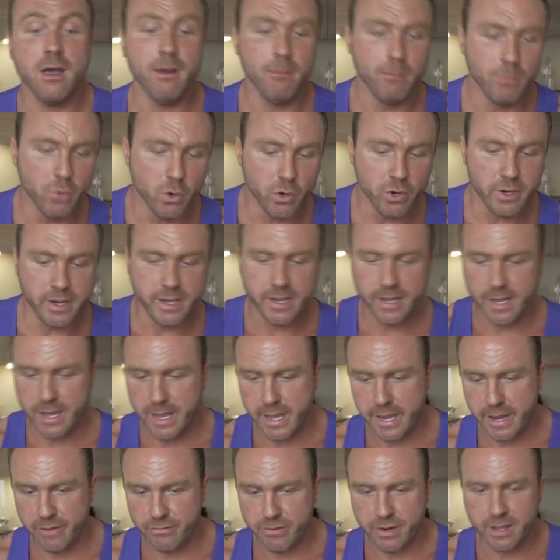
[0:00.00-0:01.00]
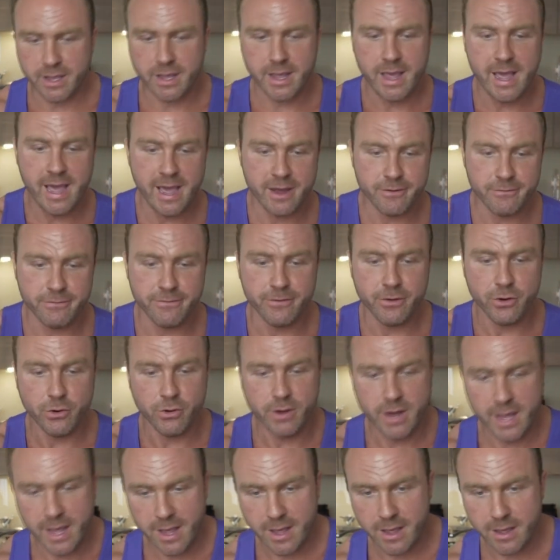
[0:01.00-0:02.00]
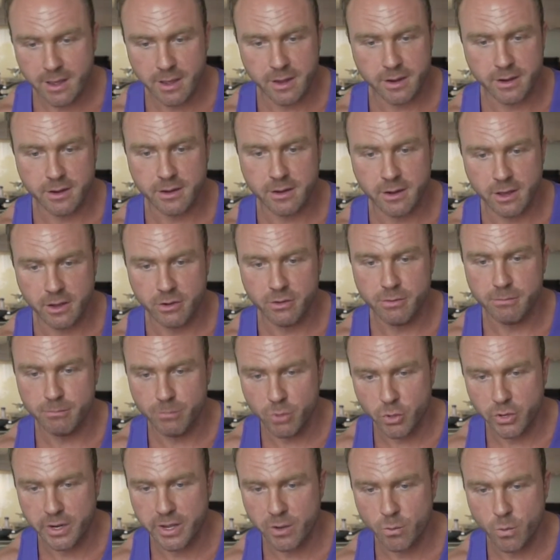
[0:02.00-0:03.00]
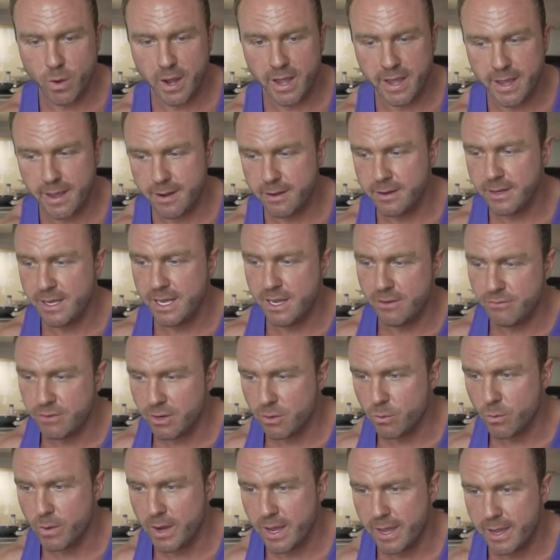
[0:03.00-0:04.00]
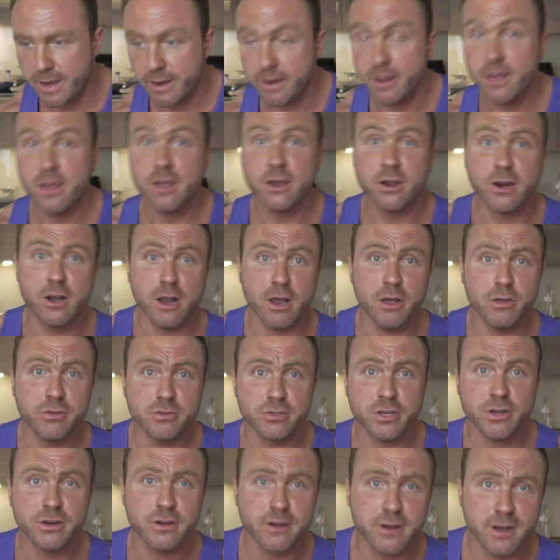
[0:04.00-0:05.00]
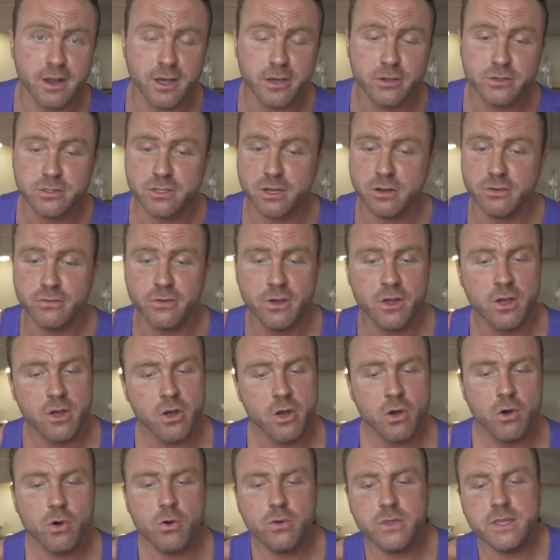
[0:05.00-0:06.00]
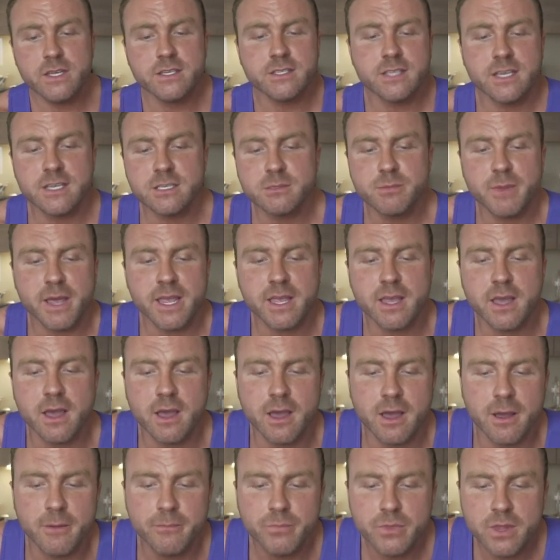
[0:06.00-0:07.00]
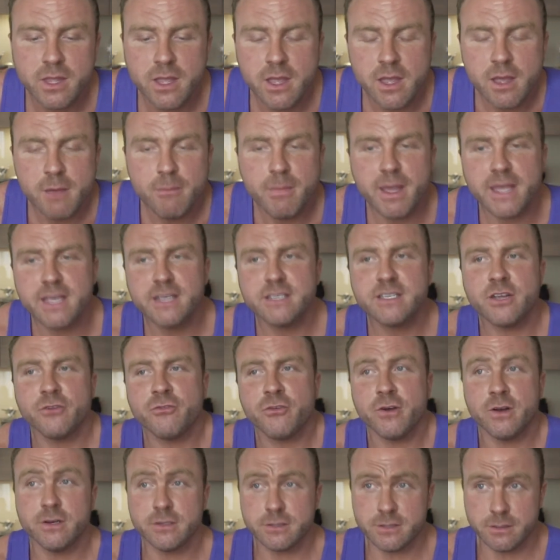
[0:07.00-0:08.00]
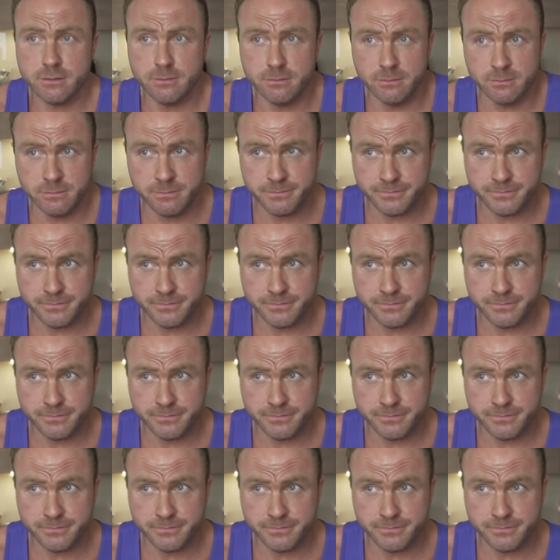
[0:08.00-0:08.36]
Morning, evening, had food, you know, morning weigh-in, evening weigh-in, clothes on, clothes off. All these things make a difference.